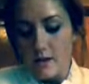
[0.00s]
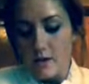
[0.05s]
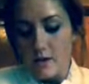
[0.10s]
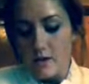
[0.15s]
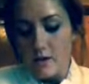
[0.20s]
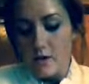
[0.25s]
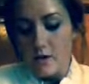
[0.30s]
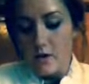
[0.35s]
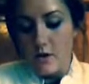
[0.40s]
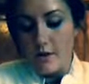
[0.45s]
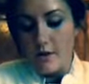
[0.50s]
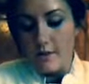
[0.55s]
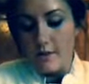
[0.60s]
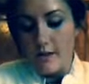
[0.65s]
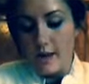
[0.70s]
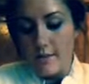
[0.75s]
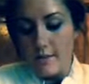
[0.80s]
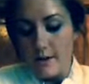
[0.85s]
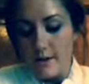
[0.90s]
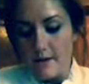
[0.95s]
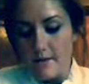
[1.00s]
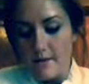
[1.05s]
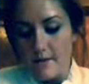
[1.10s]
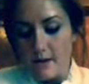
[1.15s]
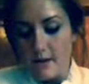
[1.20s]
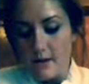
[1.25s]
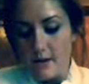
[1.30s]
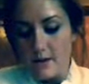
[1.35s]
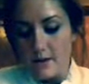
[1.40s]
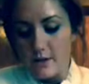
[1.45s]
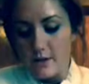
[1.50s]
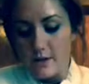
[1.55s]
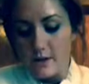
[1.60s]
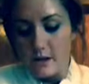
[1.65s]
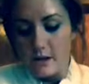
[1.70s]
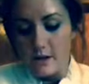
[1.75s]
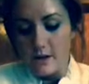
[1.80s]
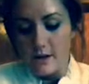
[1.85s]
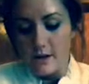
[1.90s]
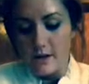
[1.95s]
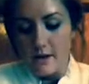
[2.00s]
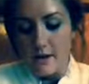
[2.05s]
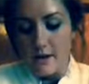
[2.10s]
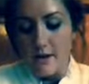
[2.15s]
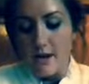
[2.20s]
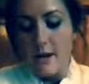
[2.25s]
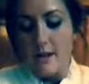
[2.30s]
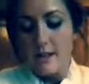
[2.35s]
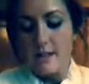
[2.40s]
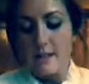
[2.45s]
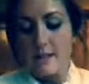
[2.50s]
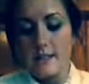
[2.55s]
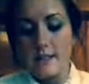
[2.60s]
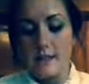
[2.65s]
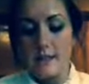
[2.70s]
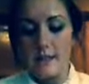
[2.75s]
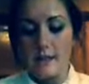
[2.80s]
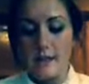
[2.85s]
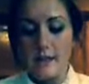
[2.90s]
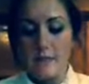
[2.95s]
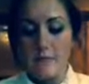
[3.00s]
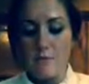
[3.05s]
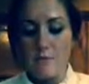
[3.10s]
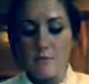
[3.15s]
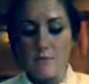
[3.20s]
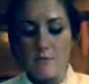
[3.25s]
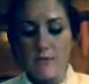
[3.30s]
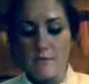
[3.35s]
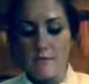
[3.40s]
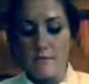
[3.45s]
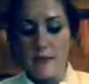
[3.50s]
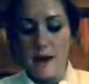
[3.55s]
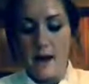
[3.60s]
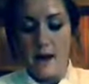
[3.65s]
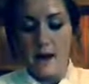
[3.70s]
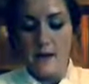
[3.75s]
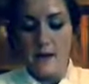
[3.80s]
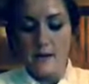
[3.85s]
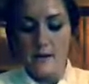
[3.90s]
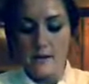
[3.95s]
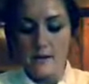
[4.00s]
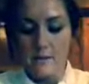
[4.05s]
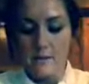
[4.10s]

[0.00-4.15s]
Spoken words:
Notice that my fingers are slightly moving back,